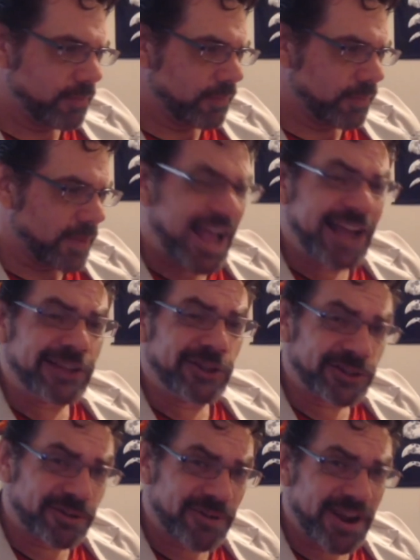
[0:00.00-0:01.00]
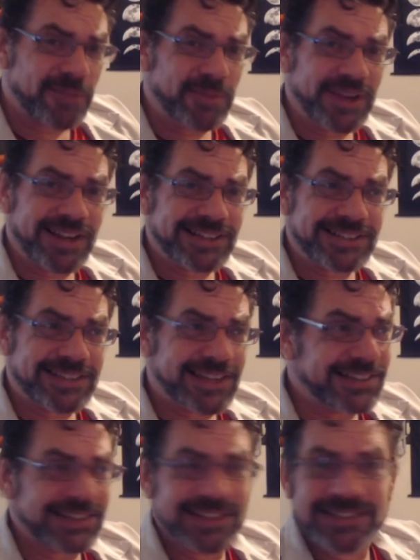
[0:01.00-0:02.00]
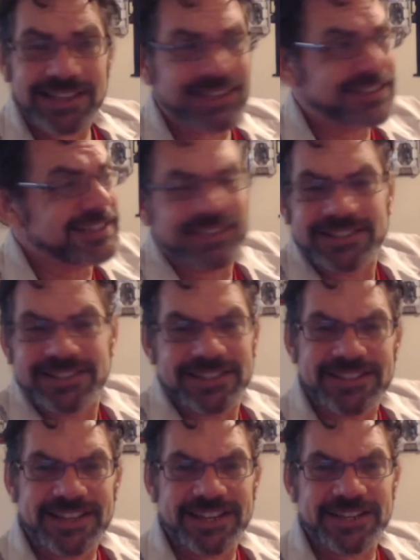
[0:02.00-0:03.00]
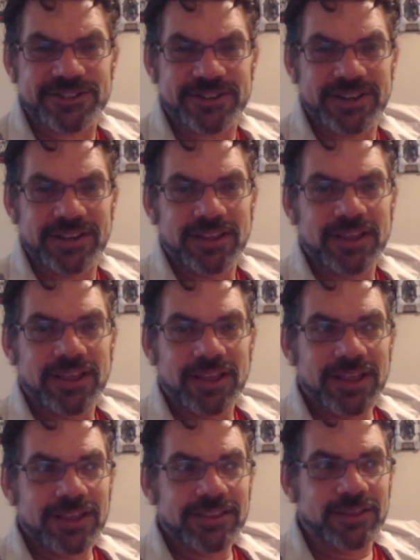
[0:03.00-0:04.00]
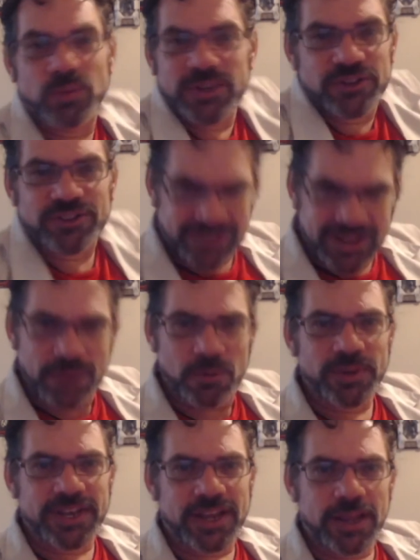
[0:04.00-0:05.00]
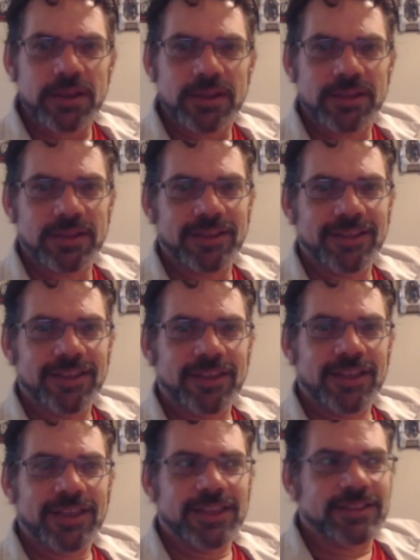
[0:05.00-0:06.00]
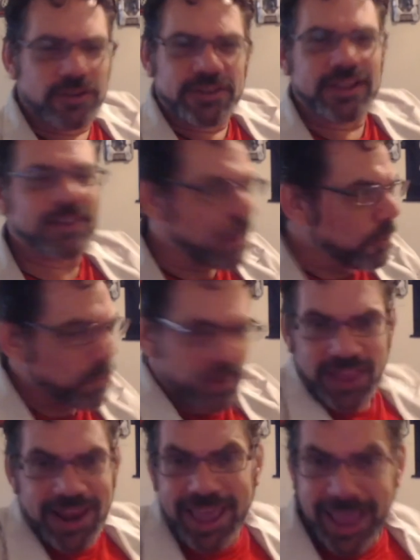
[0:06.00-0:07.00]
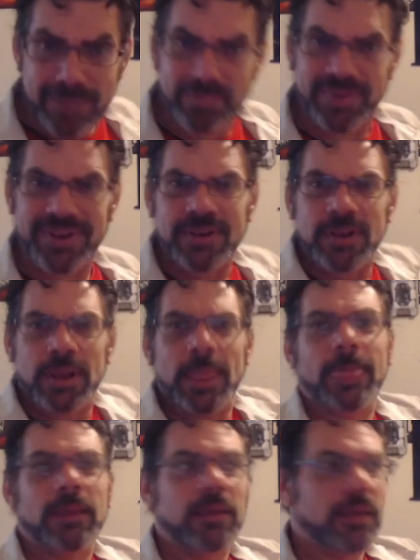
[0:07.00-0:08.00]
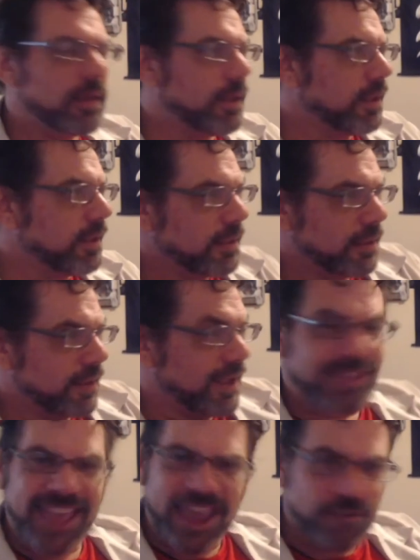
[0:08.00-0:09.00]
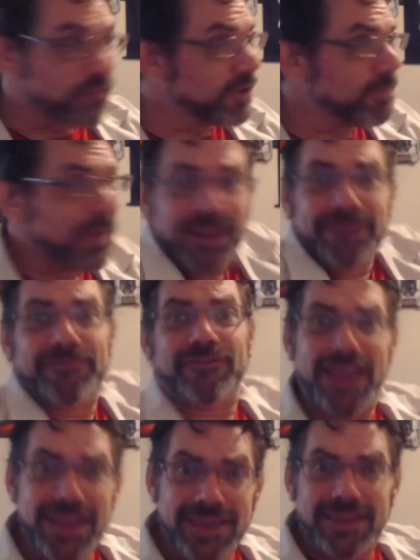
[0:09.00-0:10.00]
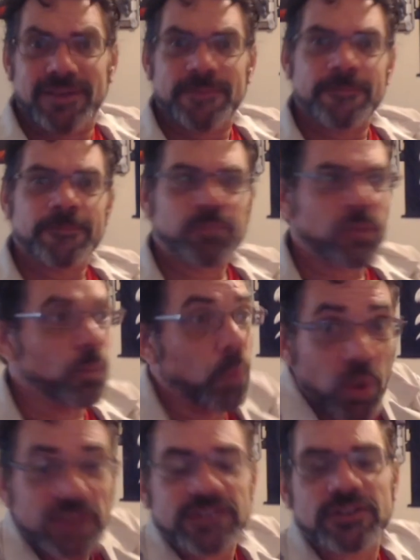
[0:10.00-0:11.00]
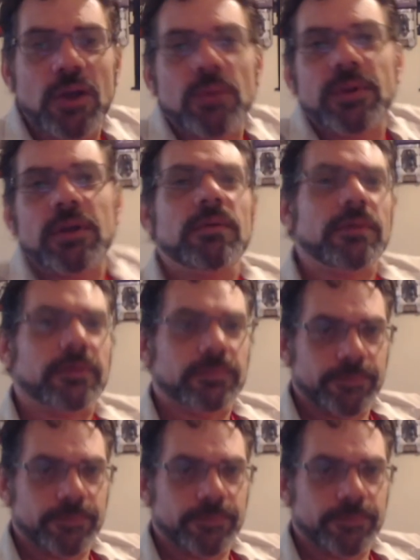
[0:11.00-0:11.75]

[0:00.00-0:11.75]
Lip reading: I looked around me and I said, is this the industry? Is that what we did? Is that what we let happen? Is everybody fake? What's going on?